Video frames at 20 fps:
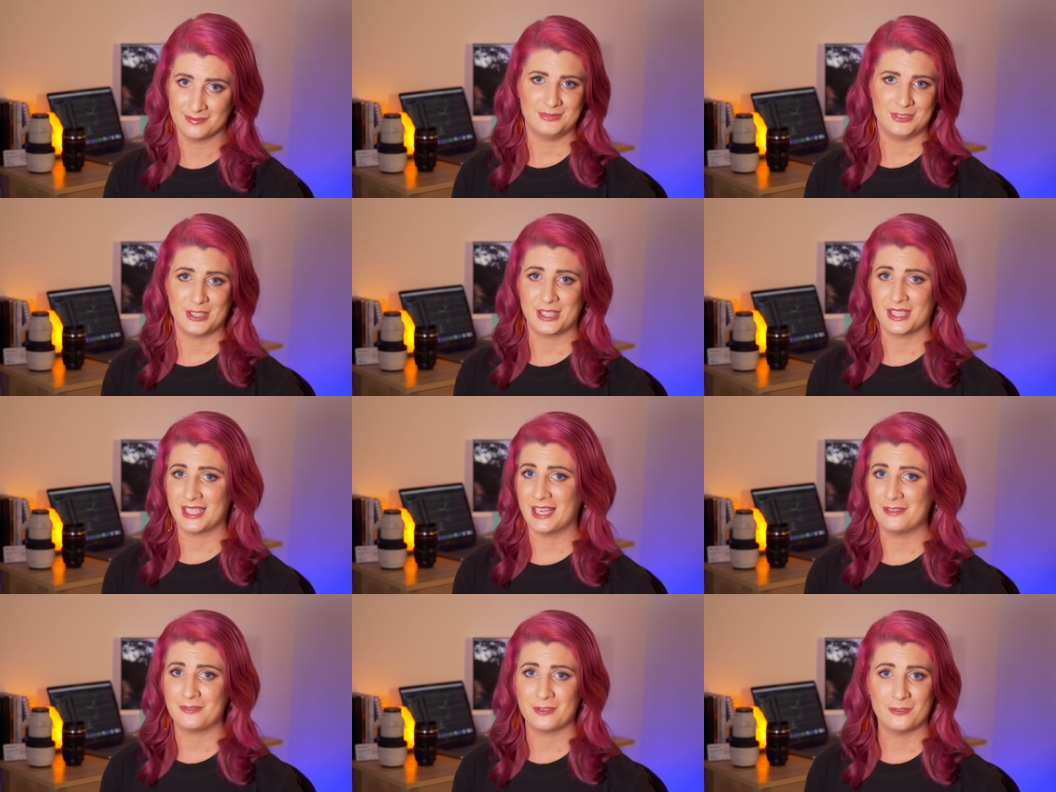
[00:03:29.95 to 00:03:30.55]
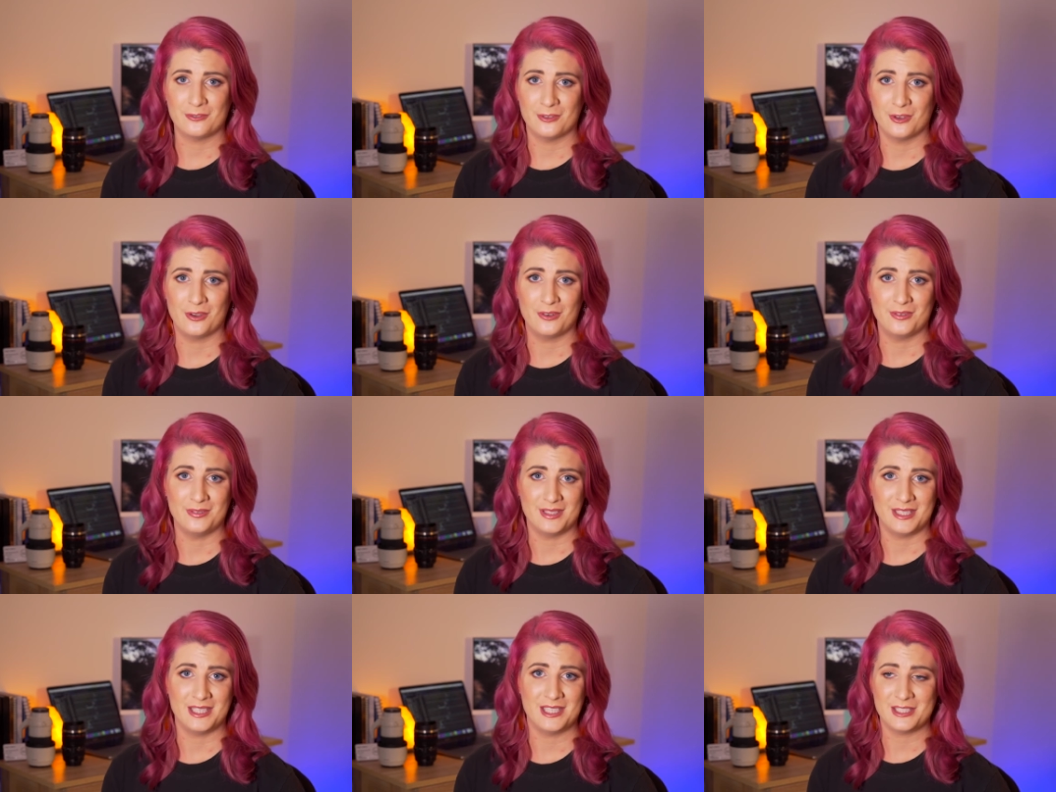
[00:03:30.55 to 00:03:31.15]
You can have your
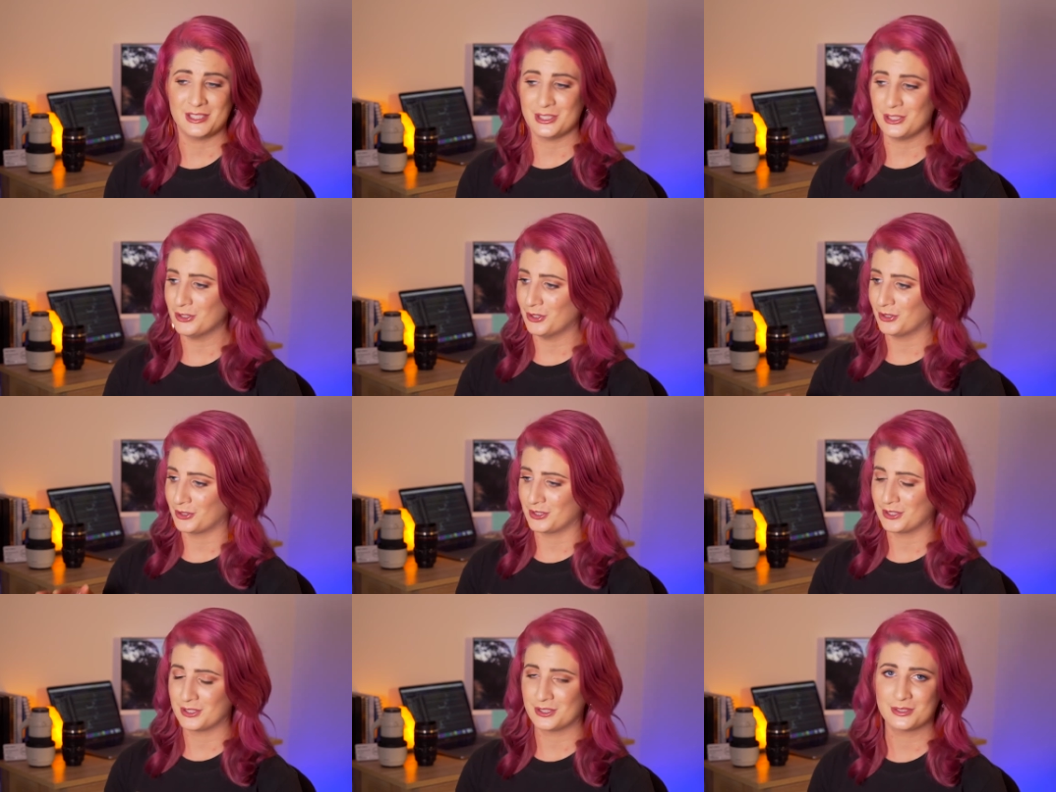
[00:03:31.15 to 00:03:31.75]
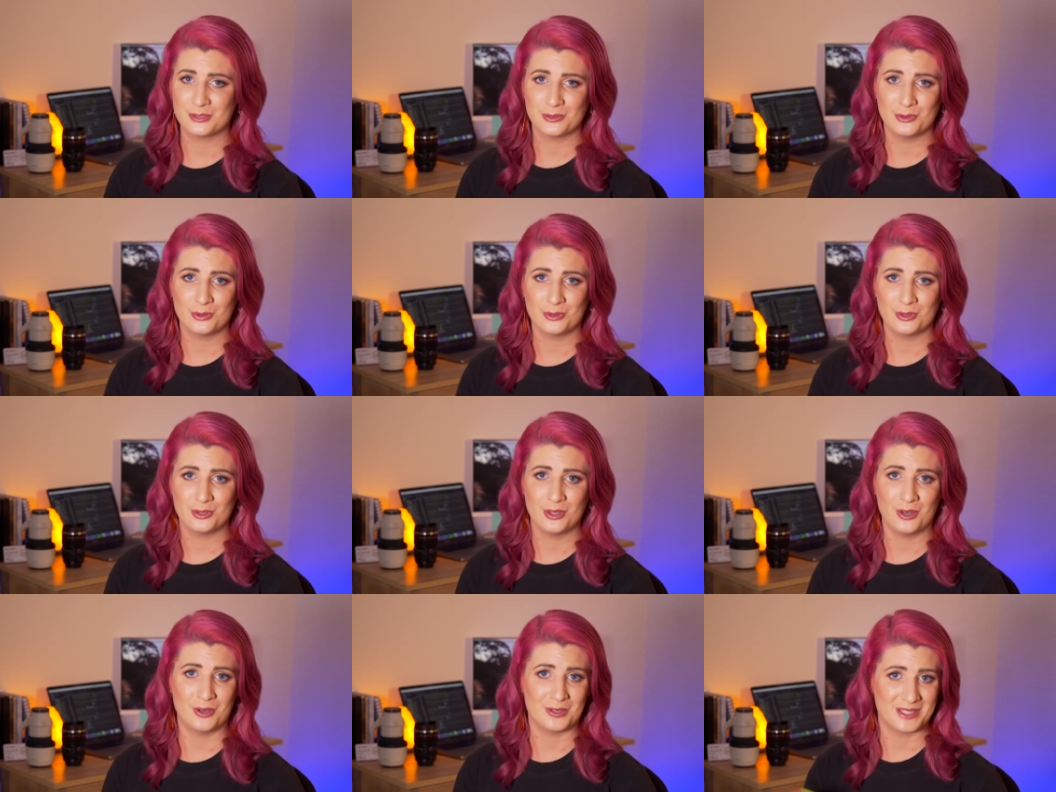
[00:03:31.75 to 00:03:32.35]
phone near you on a
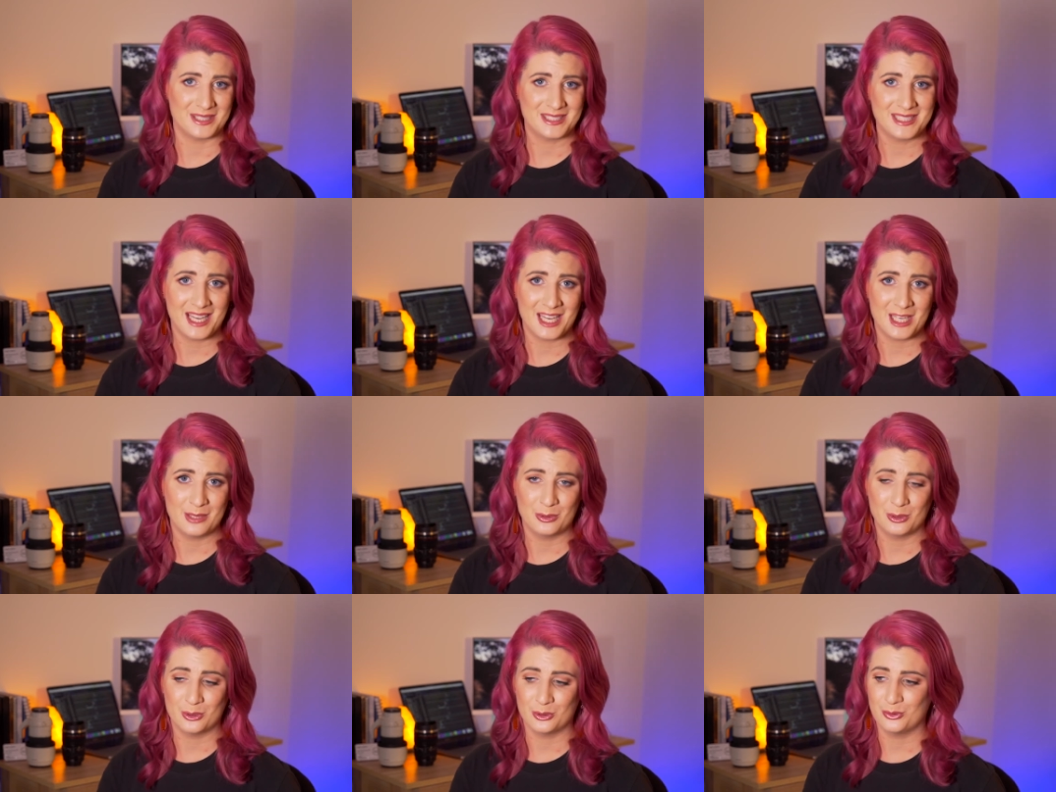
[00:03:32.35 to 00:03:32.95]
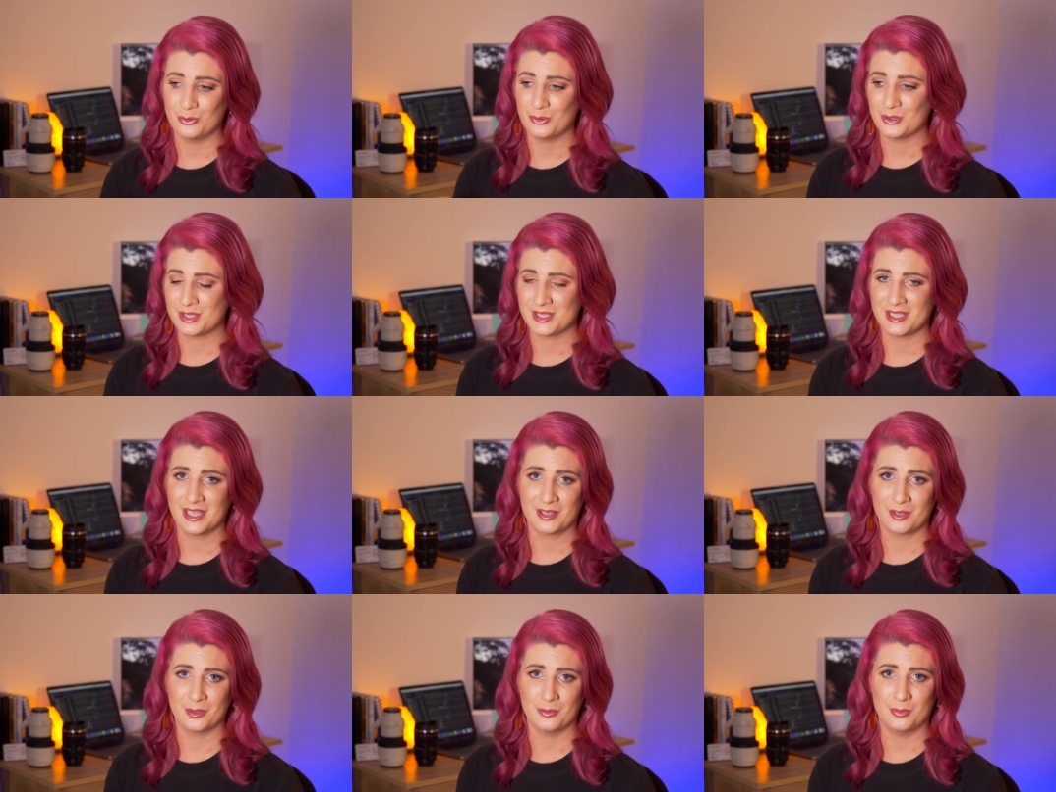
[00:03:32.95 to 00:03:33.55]
stool, on a table,
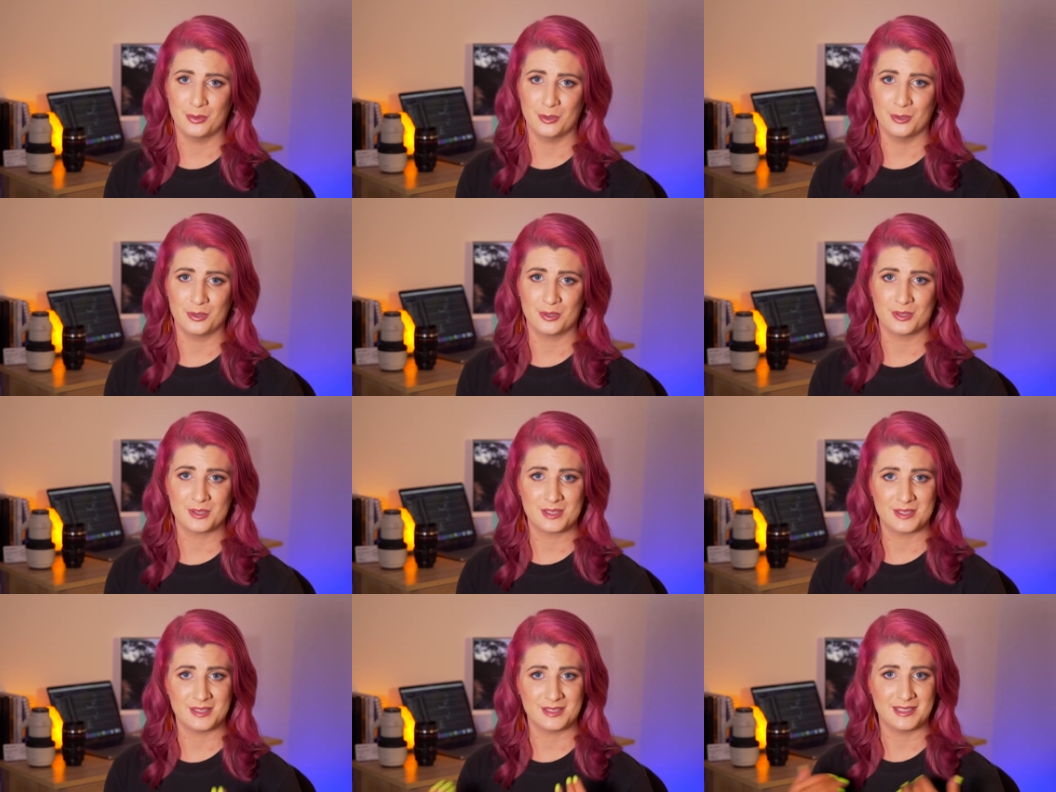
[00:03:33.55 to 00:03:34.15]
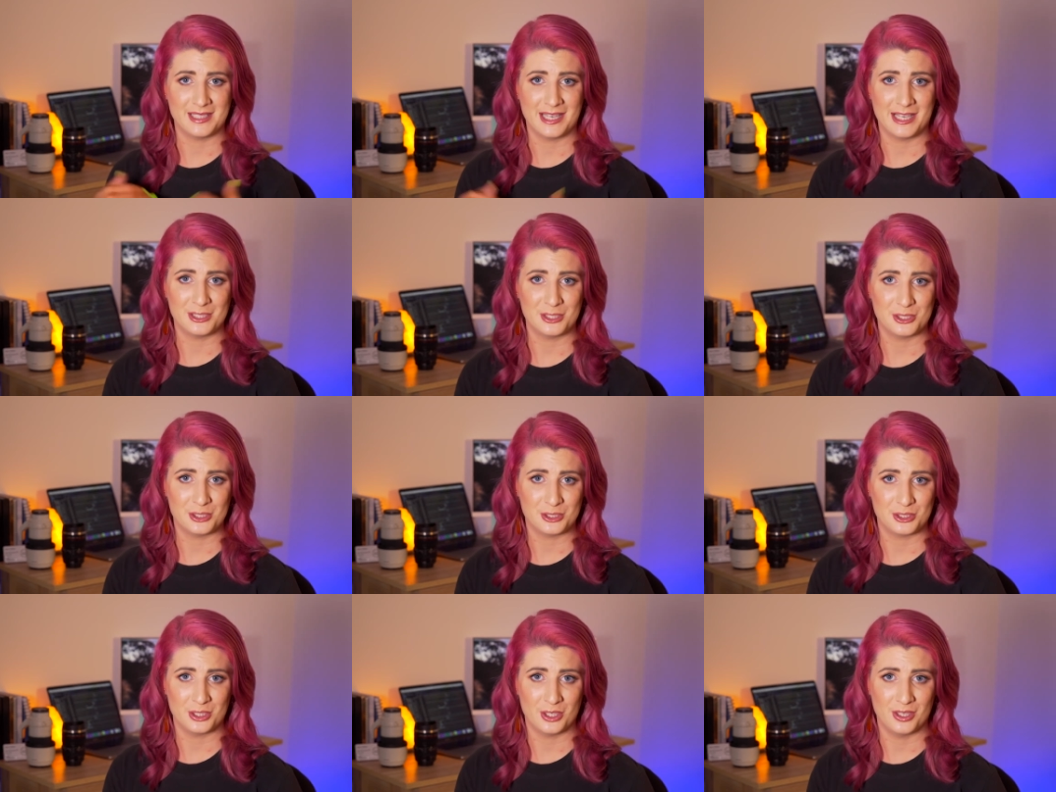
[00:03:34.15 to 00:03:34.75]
stack of books, down your
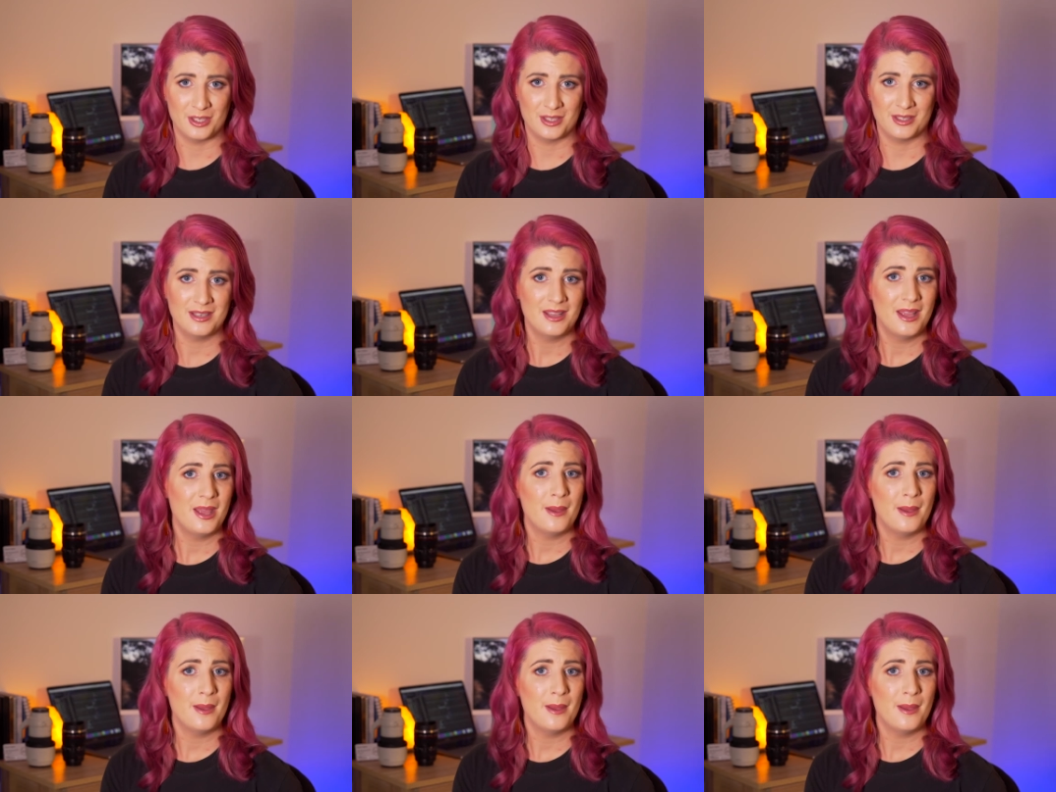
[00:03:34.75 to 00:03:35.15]
shirt.